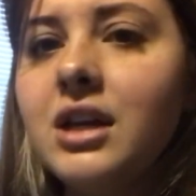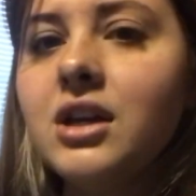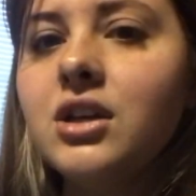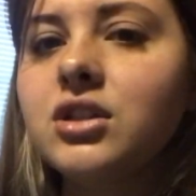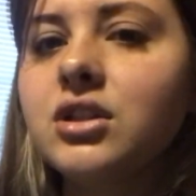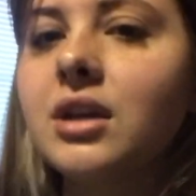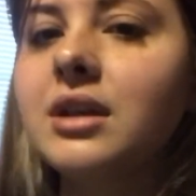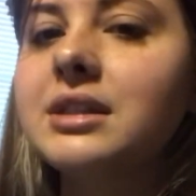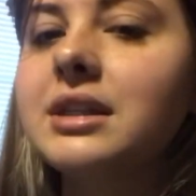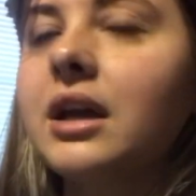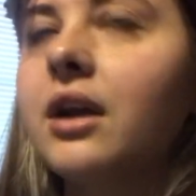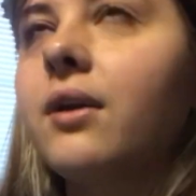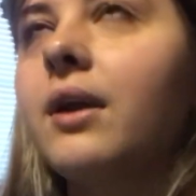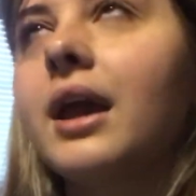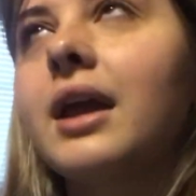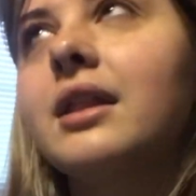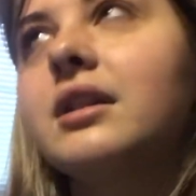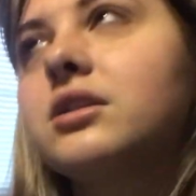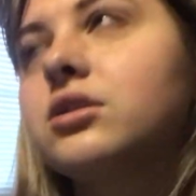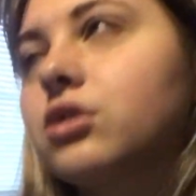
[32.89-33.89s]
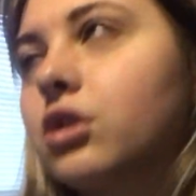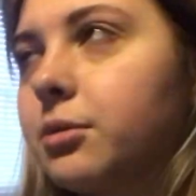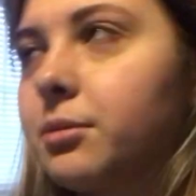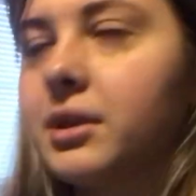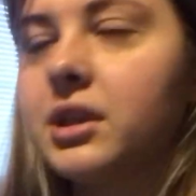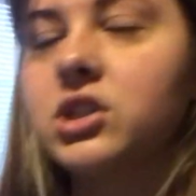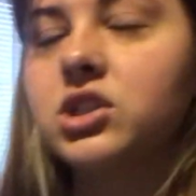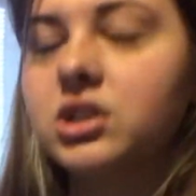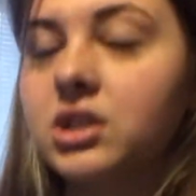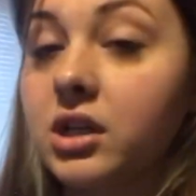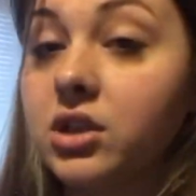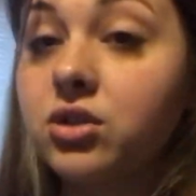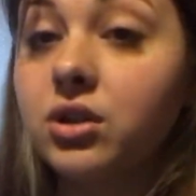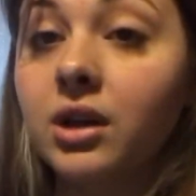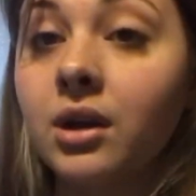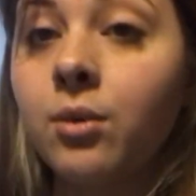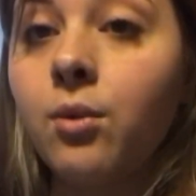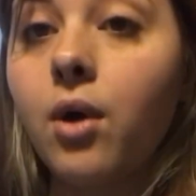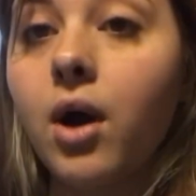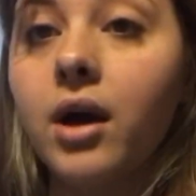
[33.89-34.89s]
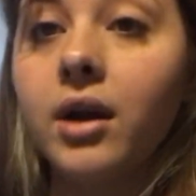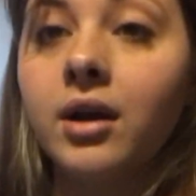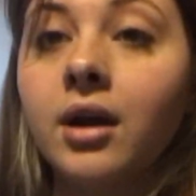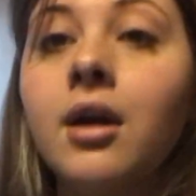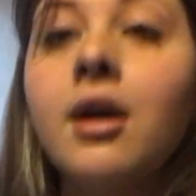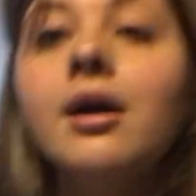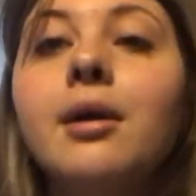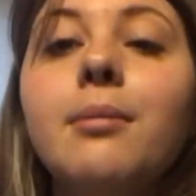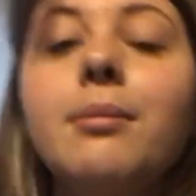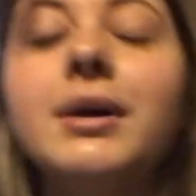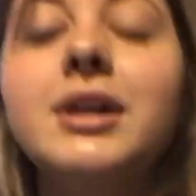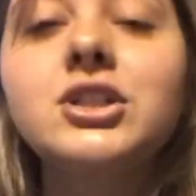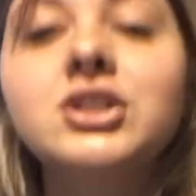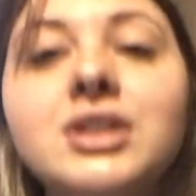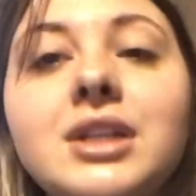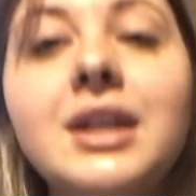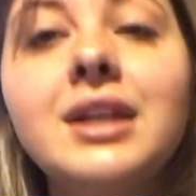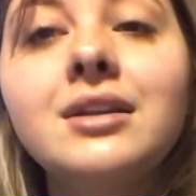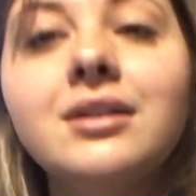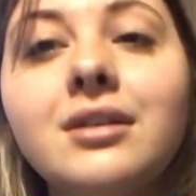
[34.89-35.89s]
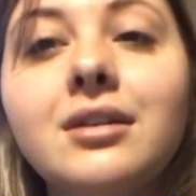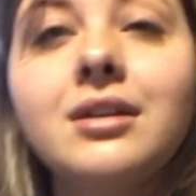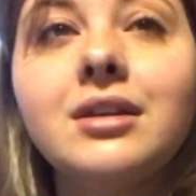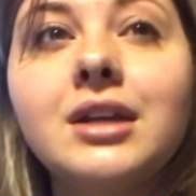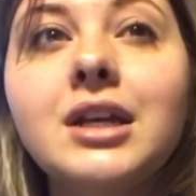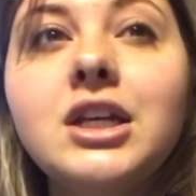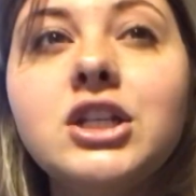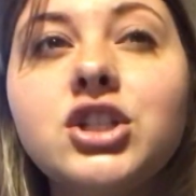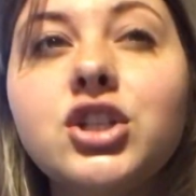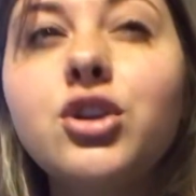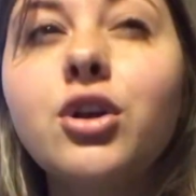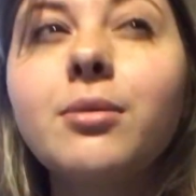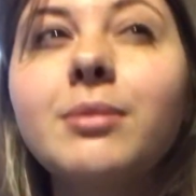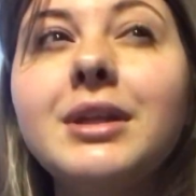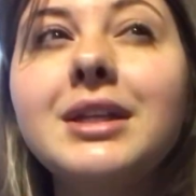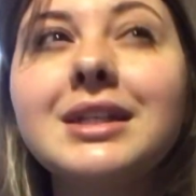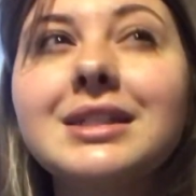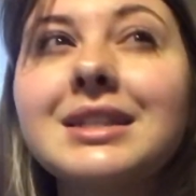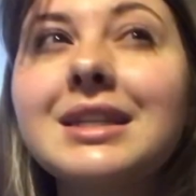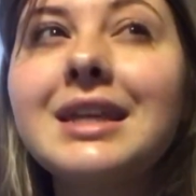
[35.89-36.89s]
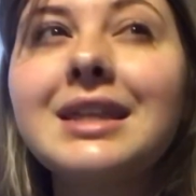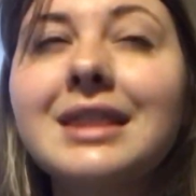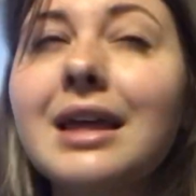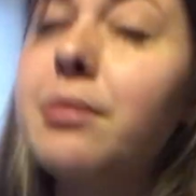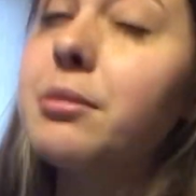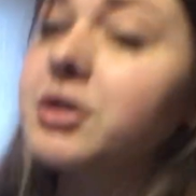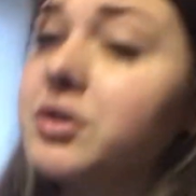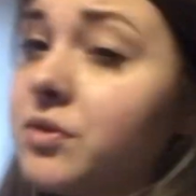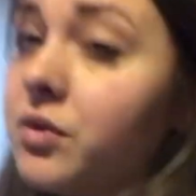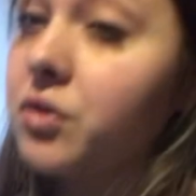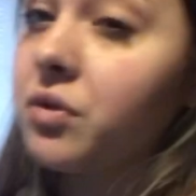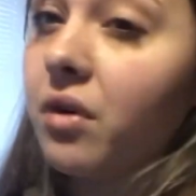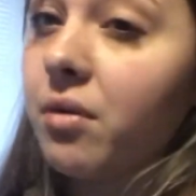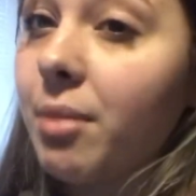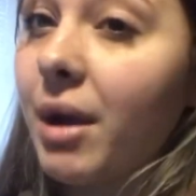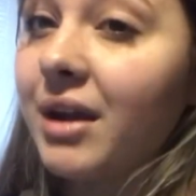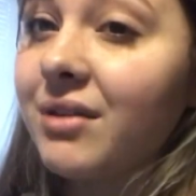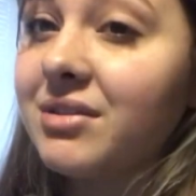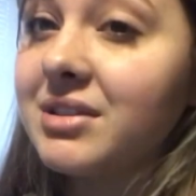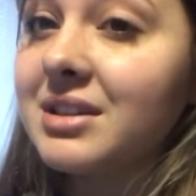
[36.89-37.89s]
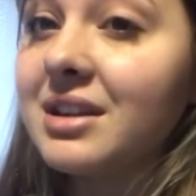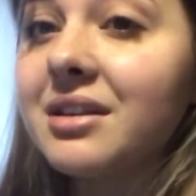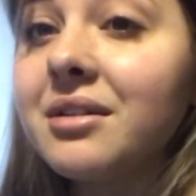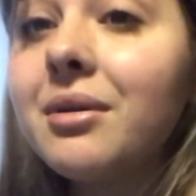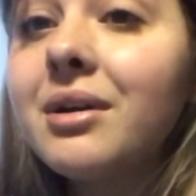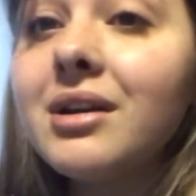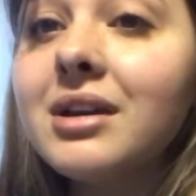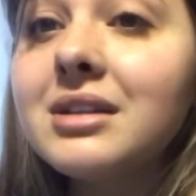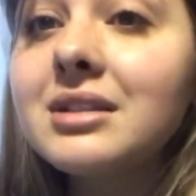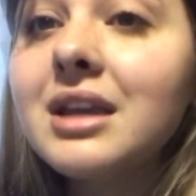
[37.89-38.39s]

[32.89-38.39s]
so i was like okay that's normal that she's not drinking water but she didn't she normally doesn't eat that much food for breakfast anyways